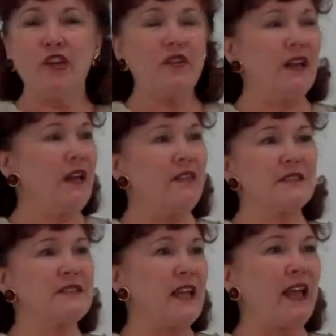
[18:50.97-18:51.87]
You can
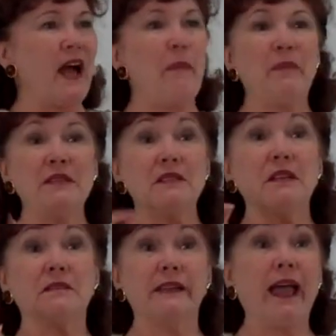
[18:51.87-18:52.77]
either say, up
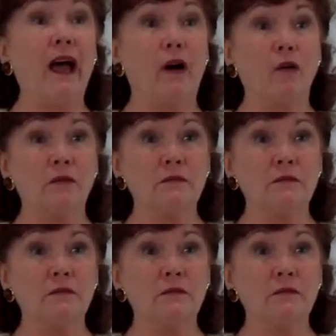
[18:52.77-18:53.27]
until now,